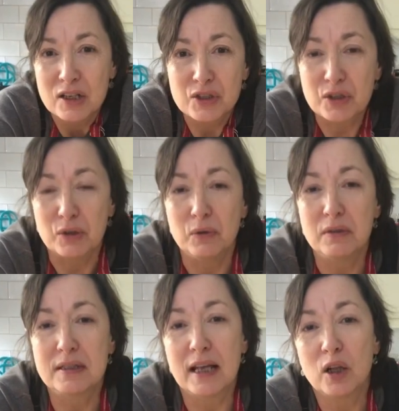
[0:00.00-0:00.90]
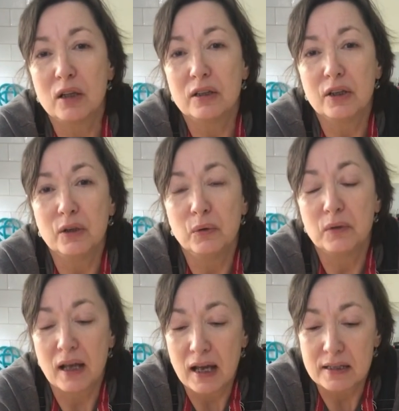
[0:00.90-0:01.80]
to tell you
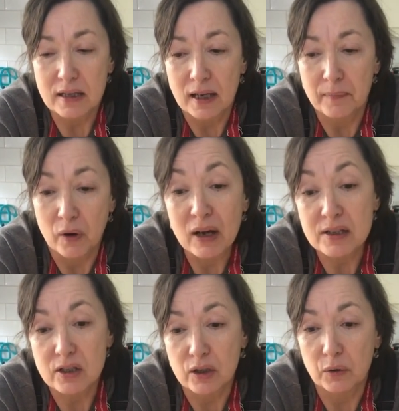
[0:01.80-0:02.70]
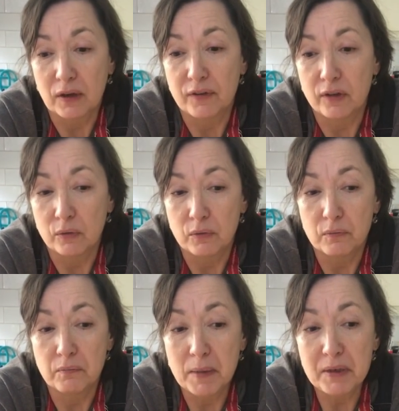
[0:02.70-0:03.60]
that, I'll ask you if
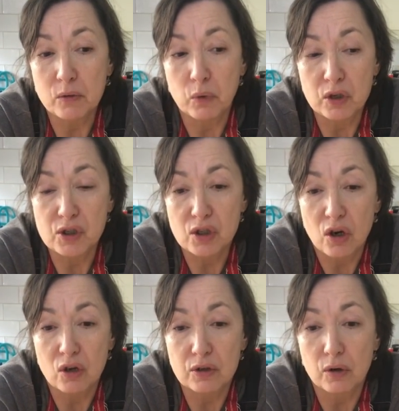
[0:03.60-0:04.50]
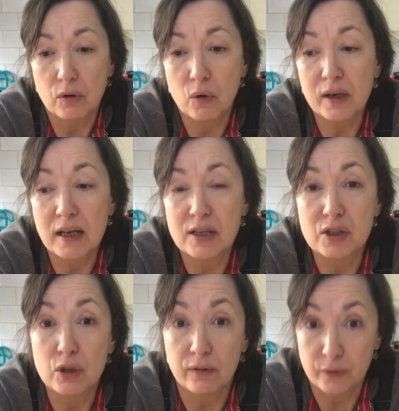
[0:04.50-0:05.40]
maybe you want to start
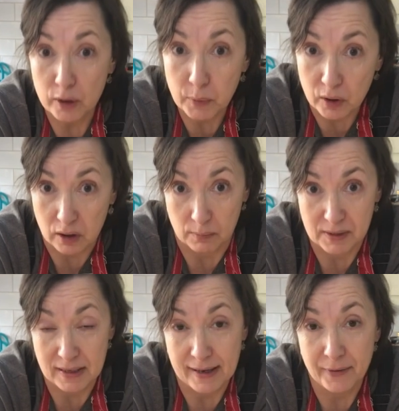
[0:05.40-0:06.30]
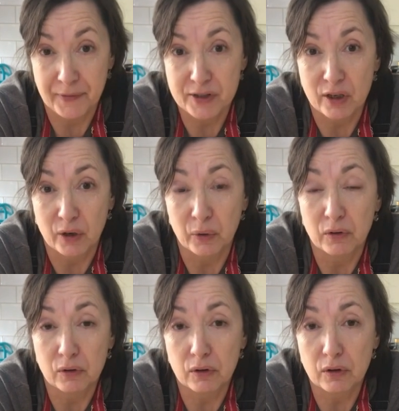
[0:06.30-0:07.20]
organising your foodie book clubs now. So
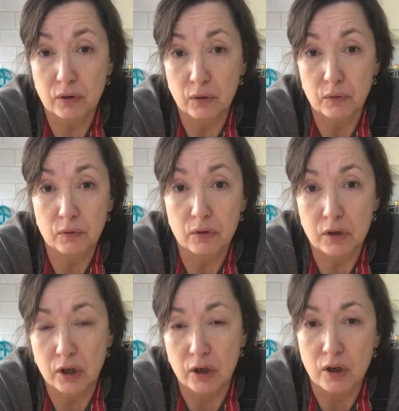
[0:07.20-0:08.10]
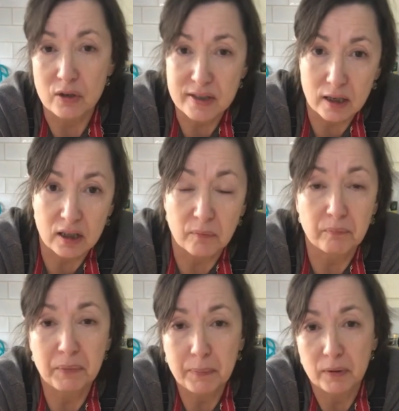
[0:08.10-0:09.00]
you can contact
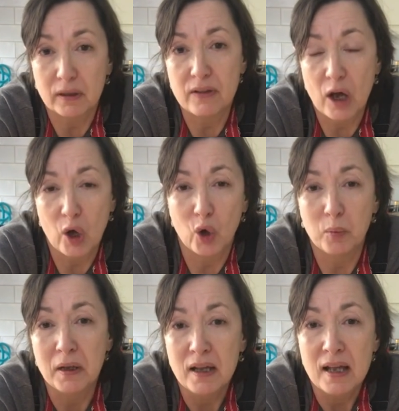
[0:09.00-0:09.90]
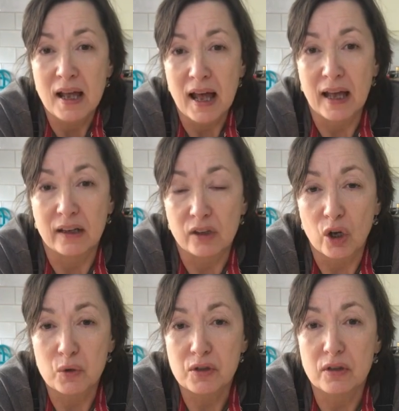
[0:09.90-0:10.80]
up people in their home and
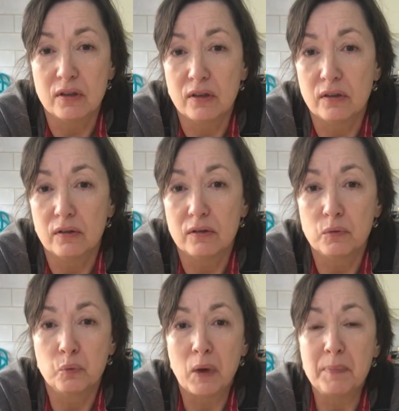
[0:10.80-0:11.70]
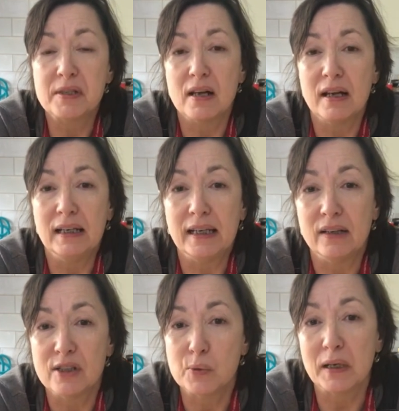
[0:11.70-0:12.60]
go to the website
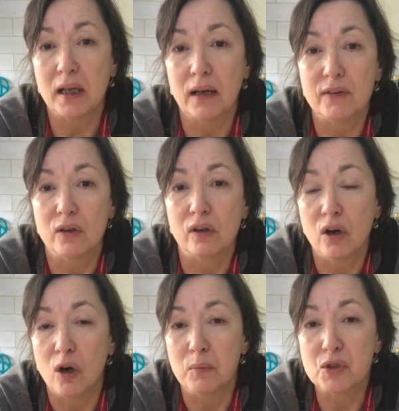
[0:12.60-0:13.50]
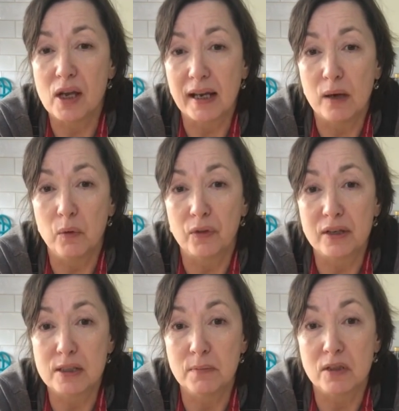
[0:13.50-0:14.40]
leeandthesweetlife.com, check out what
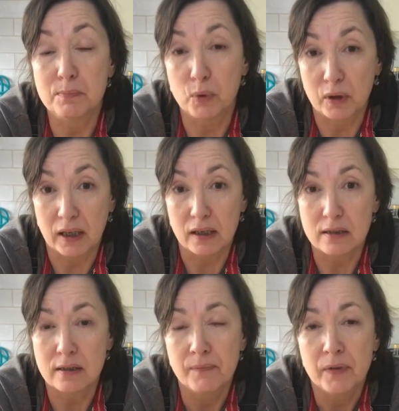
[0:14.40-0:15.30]
this month's book is,